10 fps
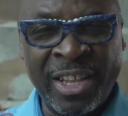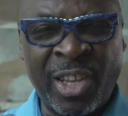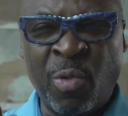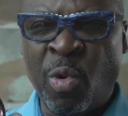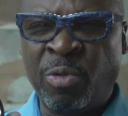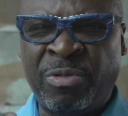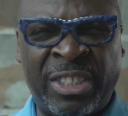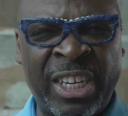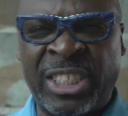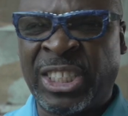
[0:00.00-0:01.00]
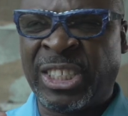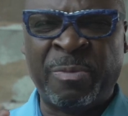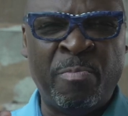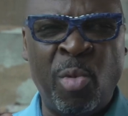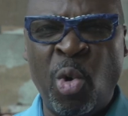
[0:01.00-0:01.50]
that will just
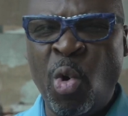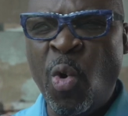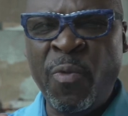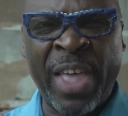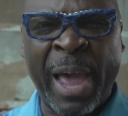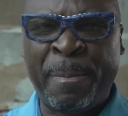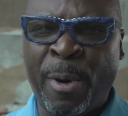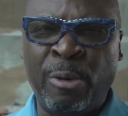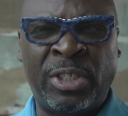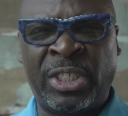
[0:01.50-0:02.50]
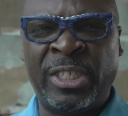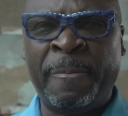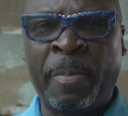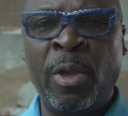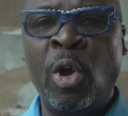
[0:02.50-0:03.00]
move that
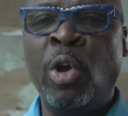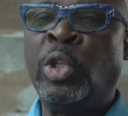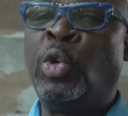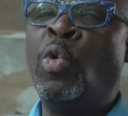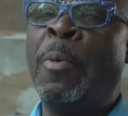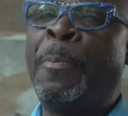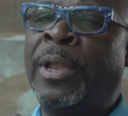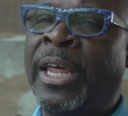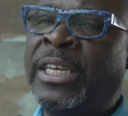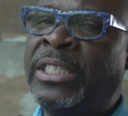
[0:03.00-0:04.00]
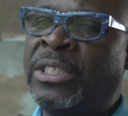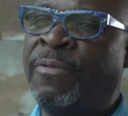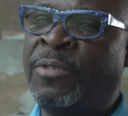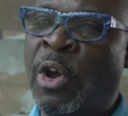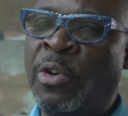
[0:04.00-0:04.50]
person to a place
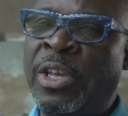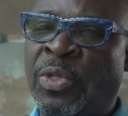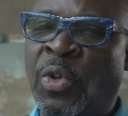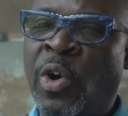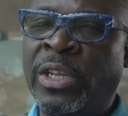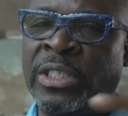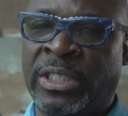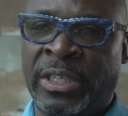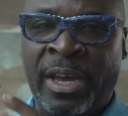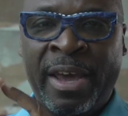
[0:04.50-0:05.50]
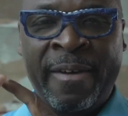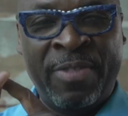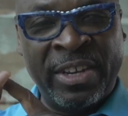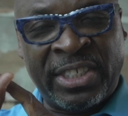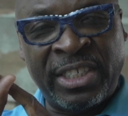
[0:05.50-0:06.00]
of dirty thoughts,
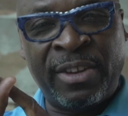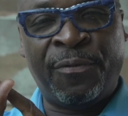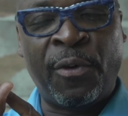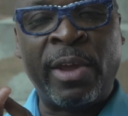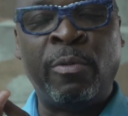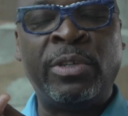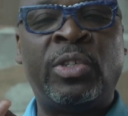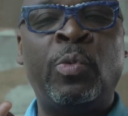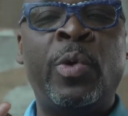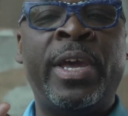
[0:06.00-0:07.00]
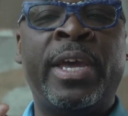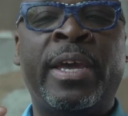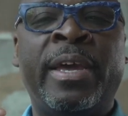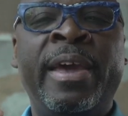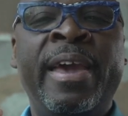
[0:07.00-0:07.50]
this is the fragrance to wear.
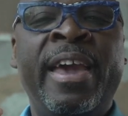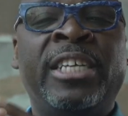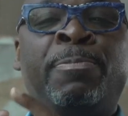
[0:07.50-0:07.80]
It's